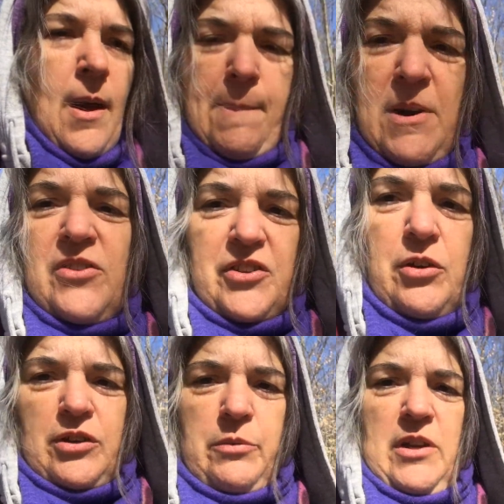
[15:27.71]
I'm going to
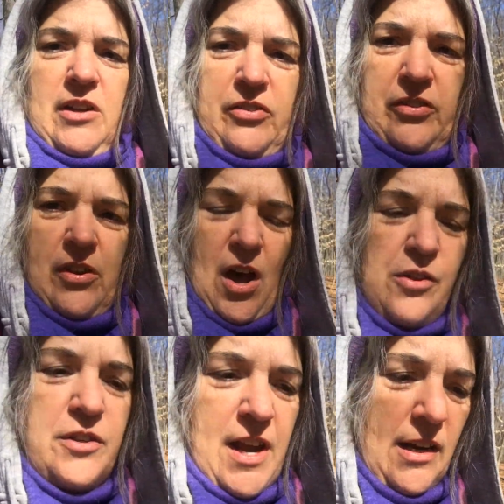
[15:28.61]
start doing this
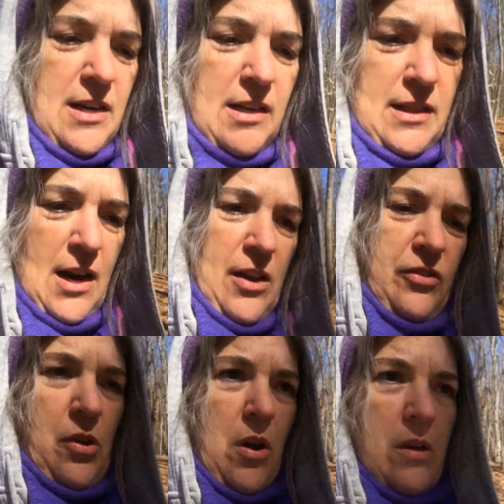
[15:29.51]
other technique that I
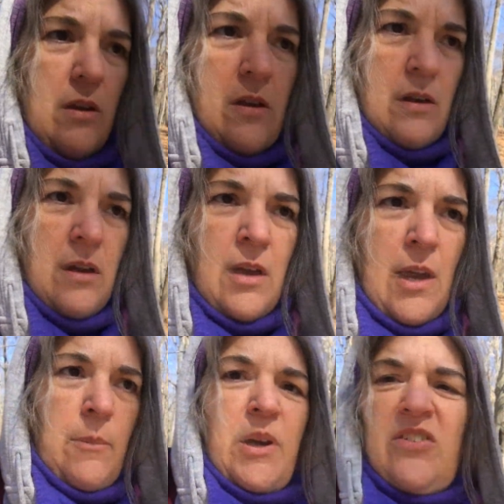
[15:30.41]
saw.
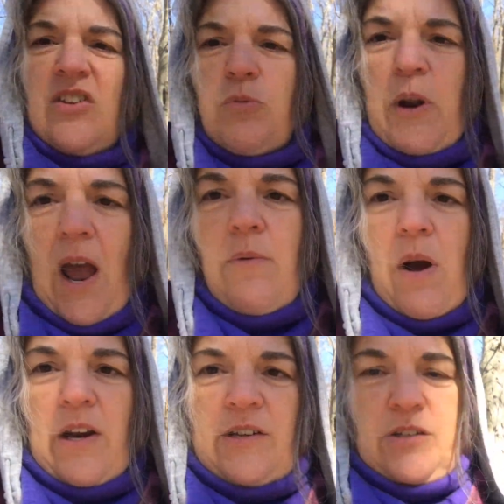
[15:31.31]
Because it's what I
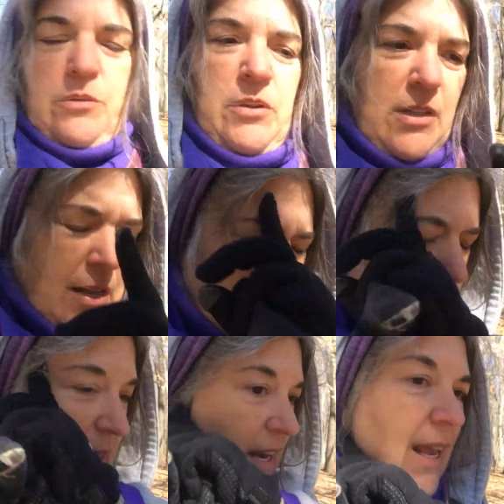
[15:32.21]
wanted to do in the
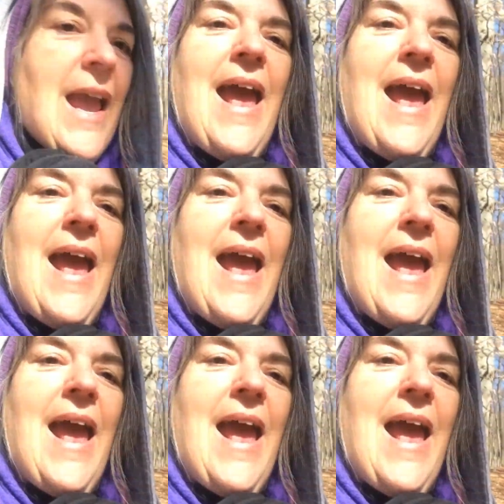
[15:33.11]
beginning